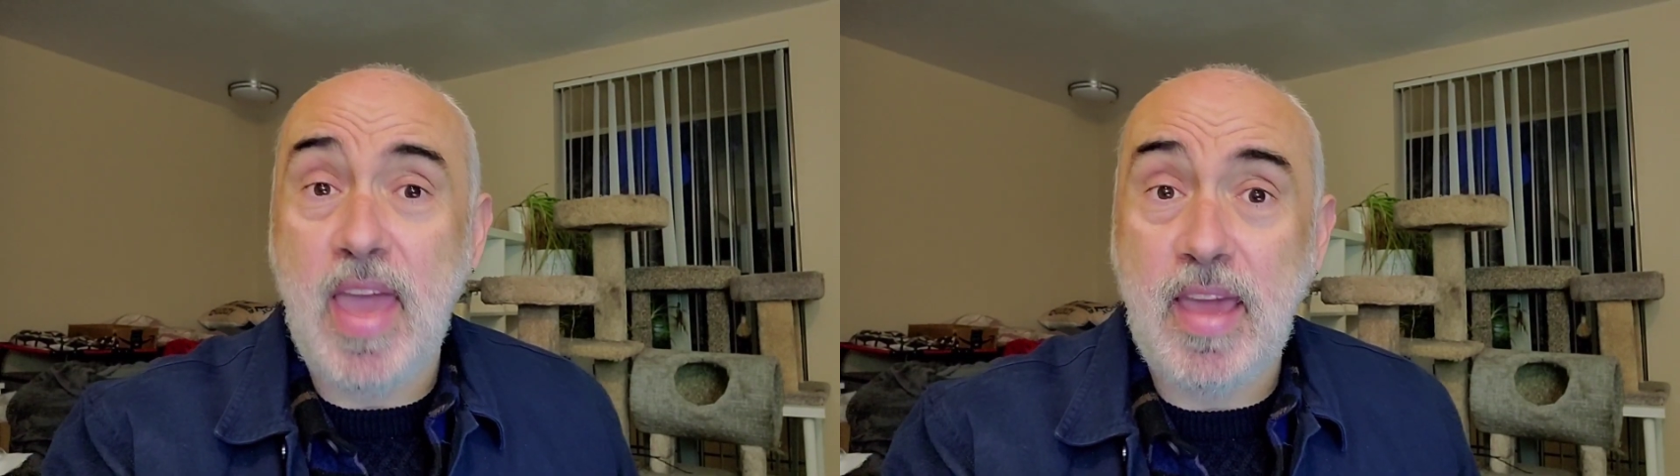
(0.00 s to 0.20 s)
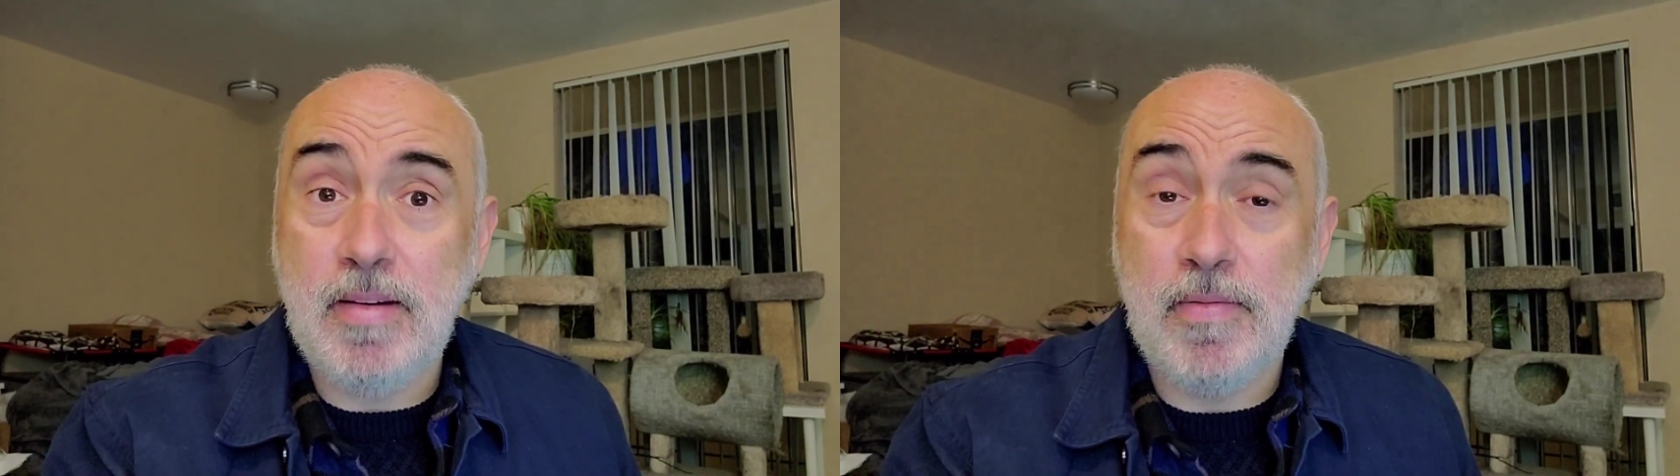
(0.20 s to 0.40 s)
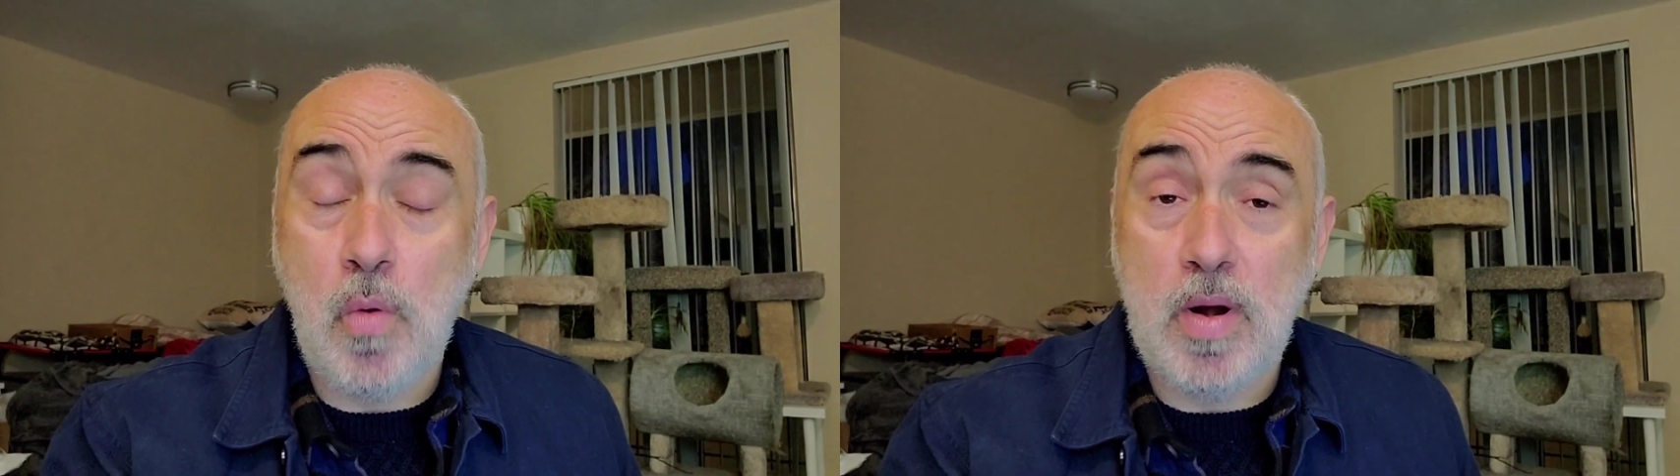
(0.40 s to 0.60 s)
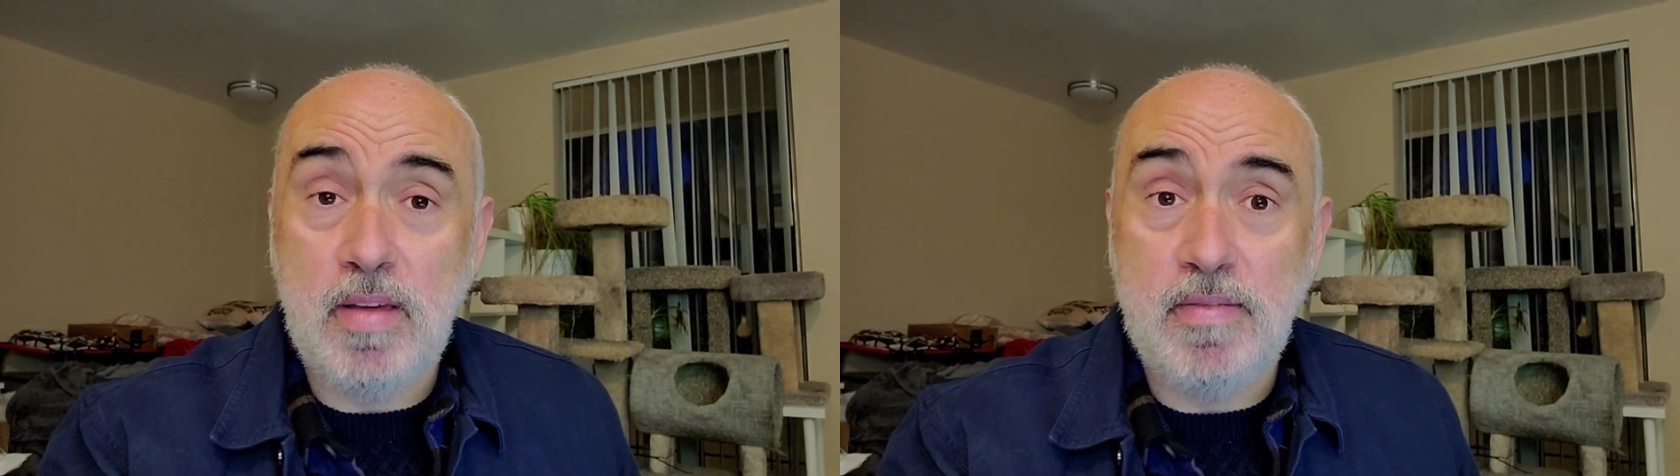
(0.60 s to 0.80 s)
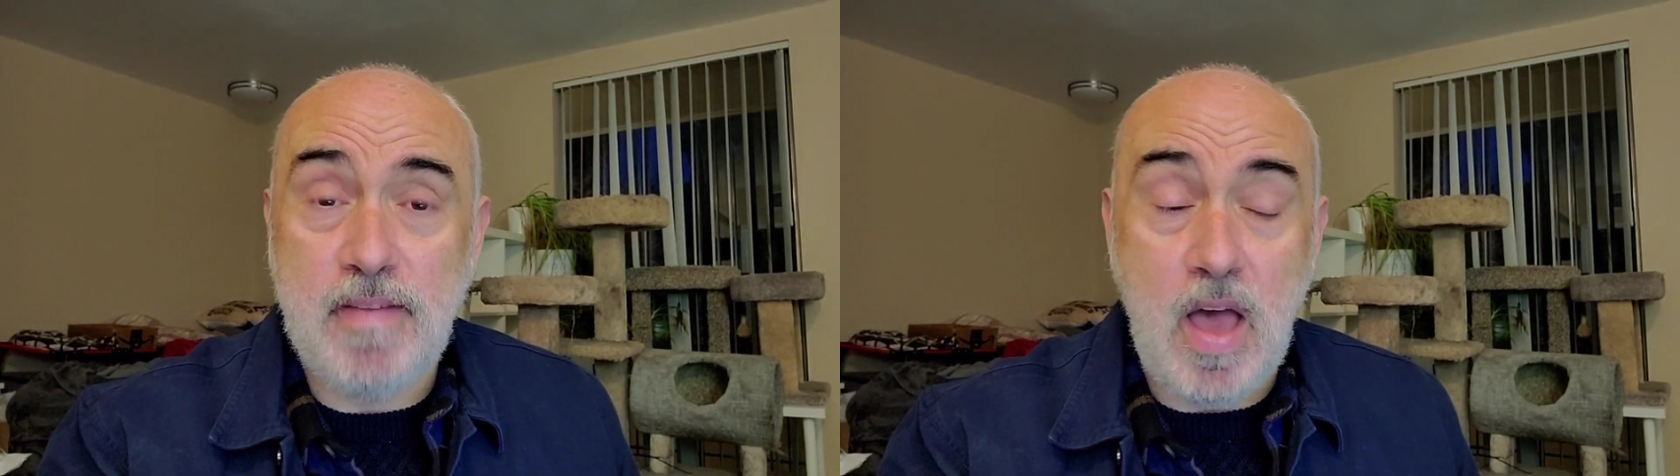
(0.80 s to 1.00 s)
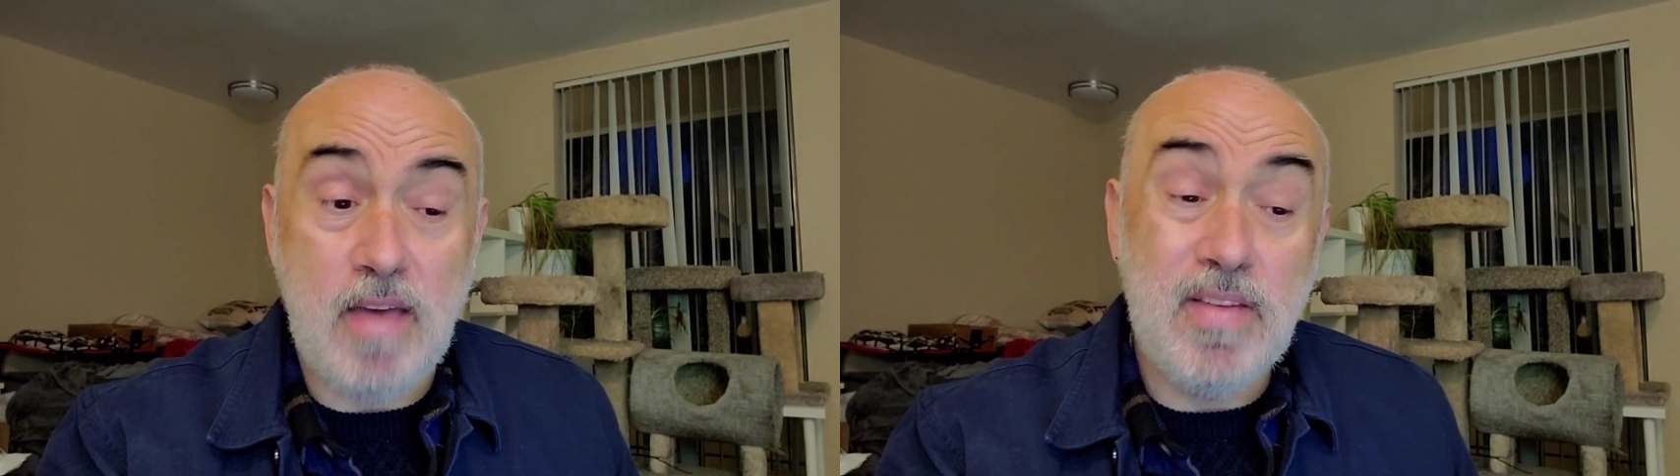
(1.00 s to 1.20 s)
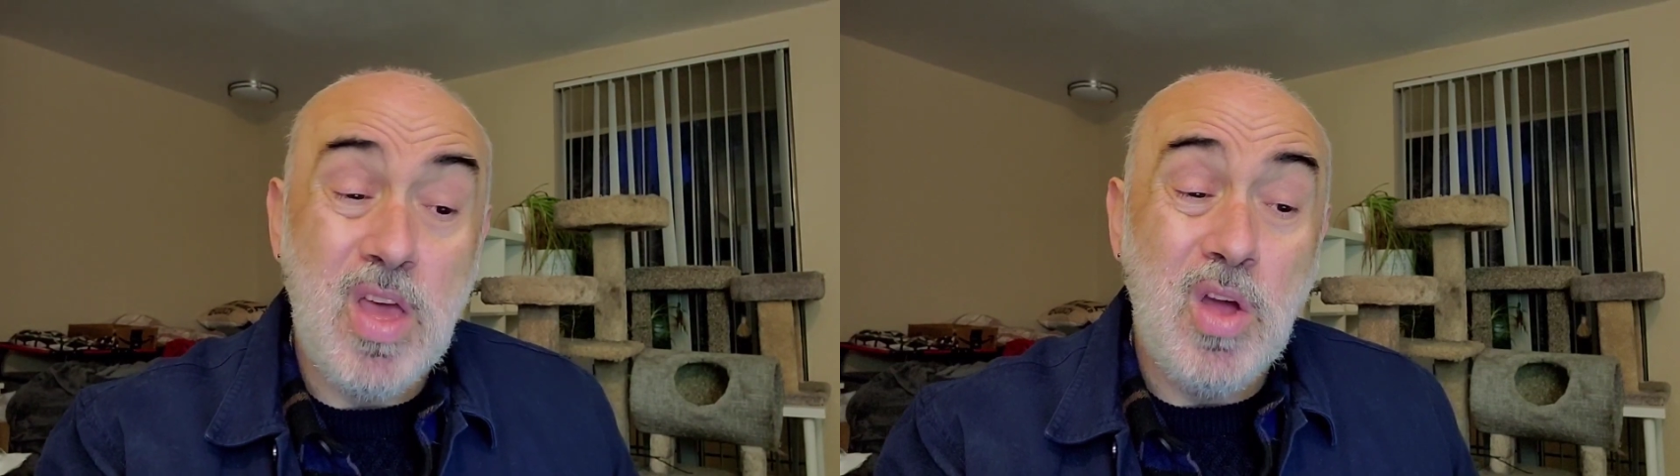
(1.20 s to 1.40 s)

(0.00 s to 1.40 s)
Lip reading: 8:45.